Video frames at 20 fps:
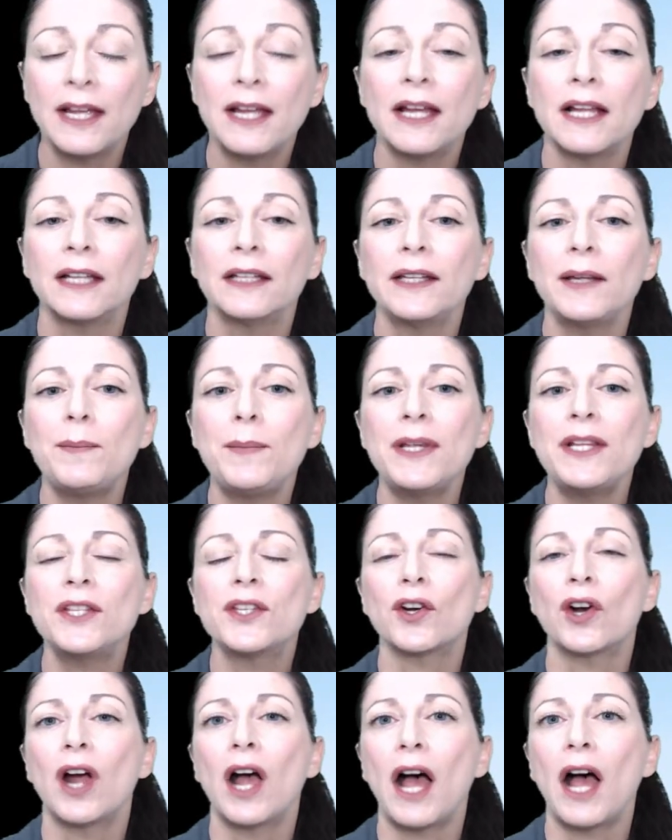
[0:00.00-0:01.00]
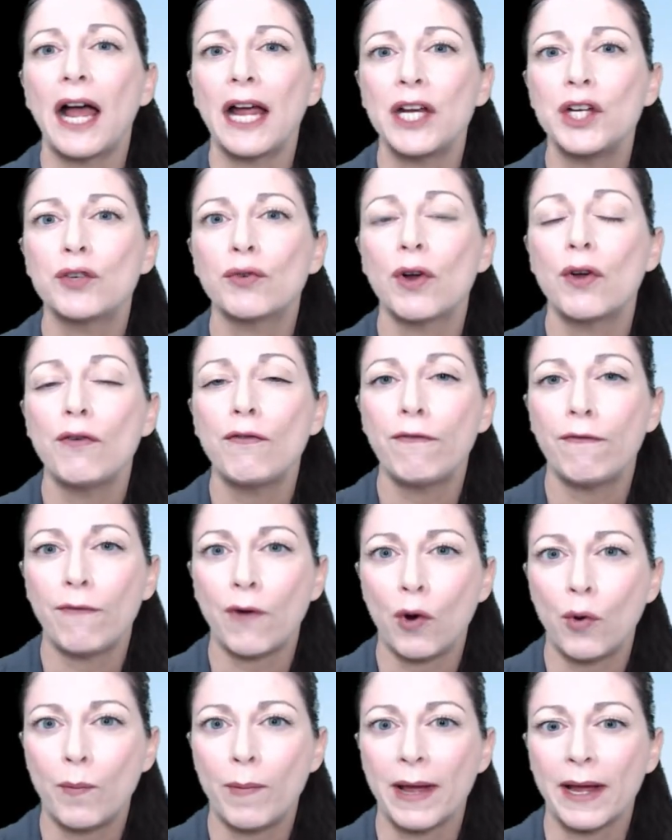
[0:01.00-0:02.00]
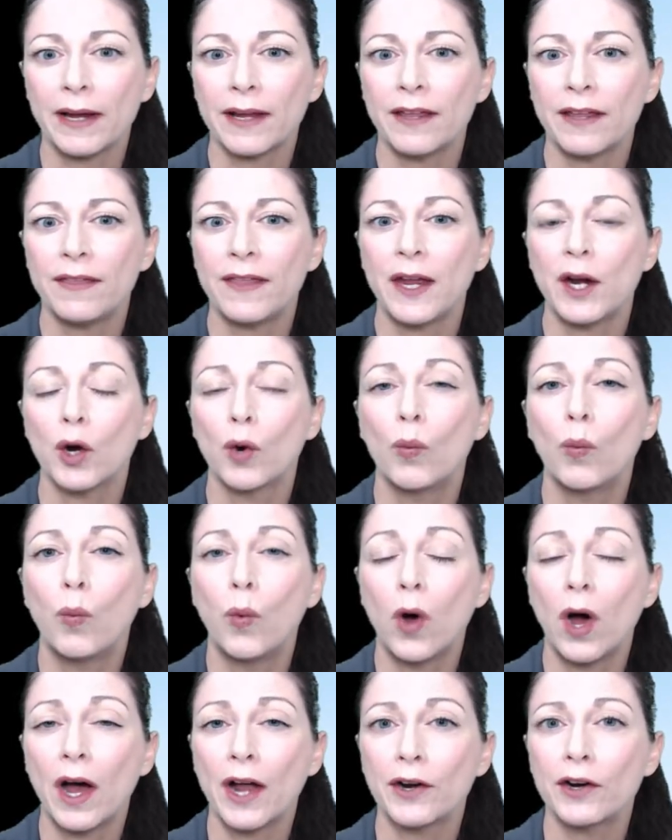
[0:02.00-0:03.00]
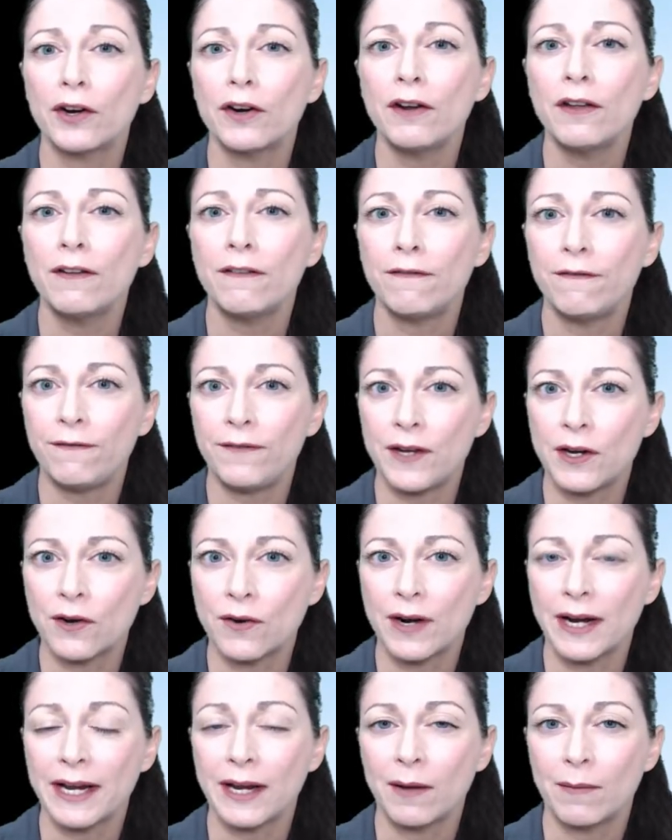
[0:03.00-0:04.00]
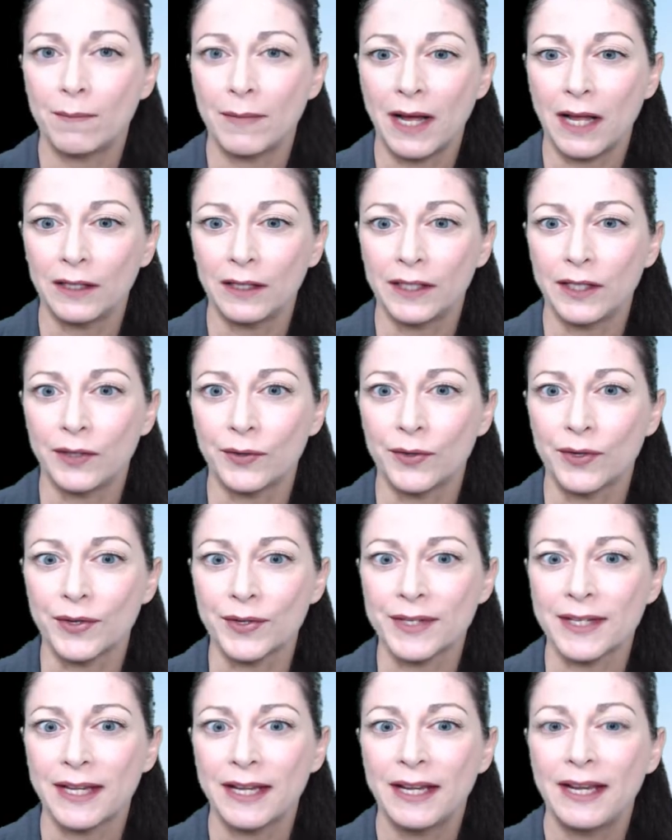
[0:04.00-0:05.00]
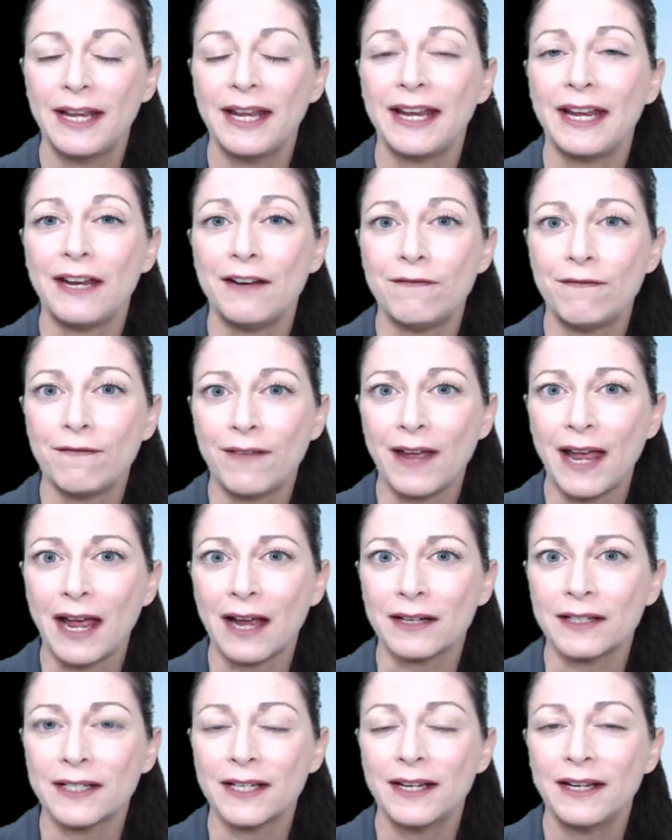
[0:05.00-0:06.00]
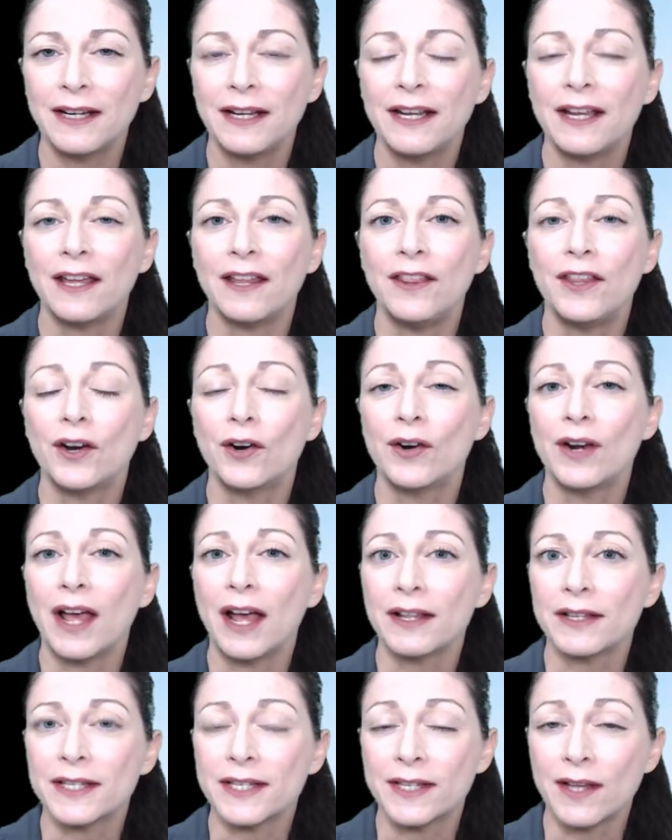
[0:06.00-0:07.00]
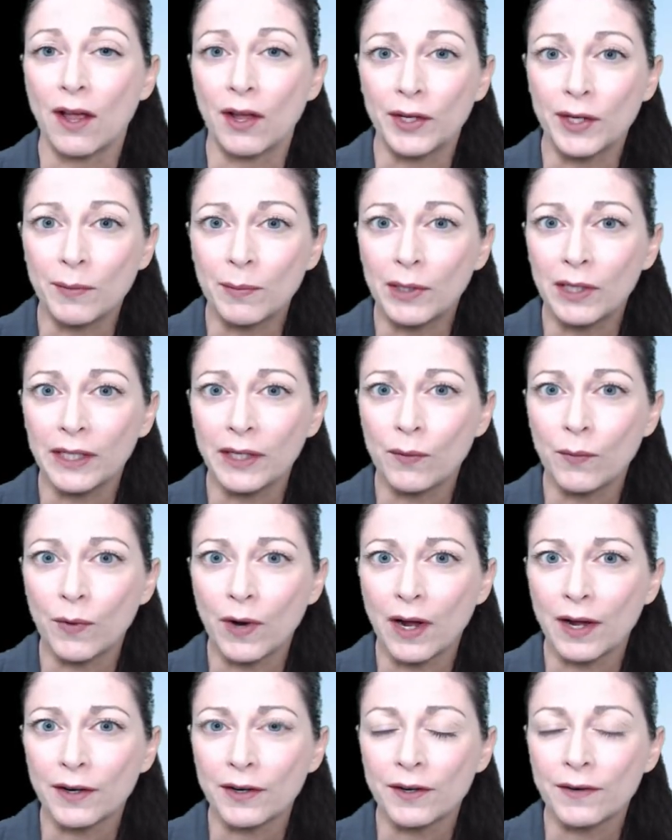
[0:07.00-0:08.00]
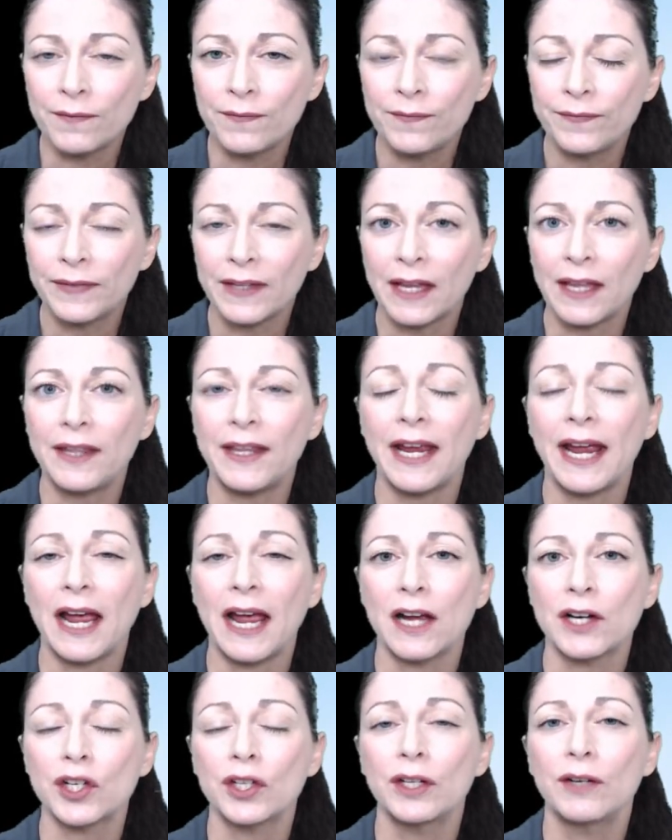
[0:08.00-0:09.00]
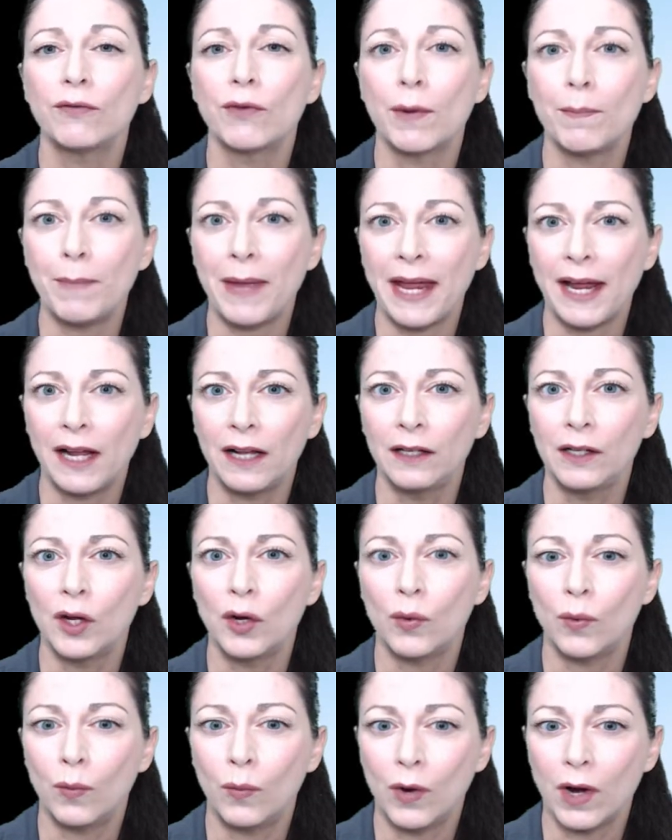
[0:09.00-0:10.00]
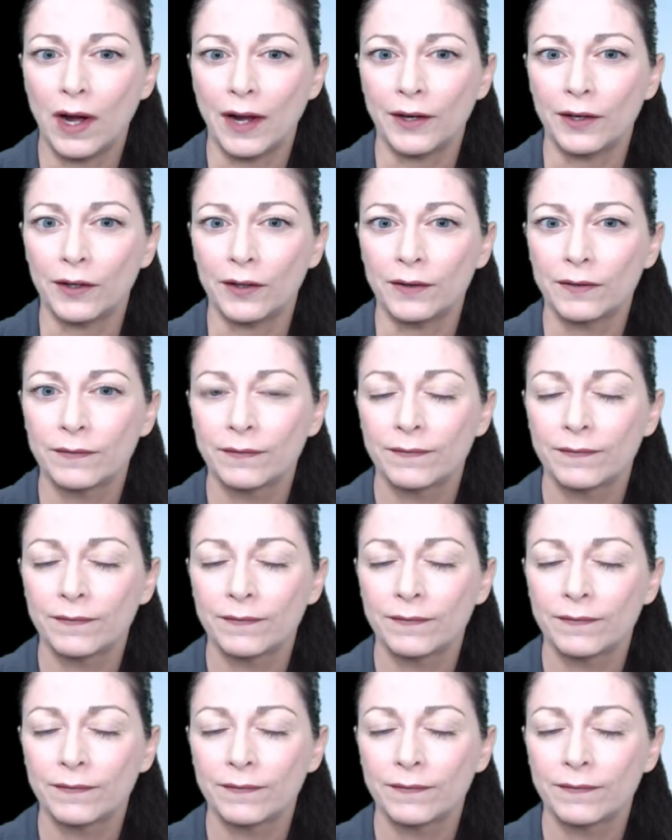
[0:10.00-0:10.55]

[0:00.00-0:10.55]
Lipids are hydrophobic. They are water-fearing molecules. In fact, they're not soluble in water, and they actually repel water.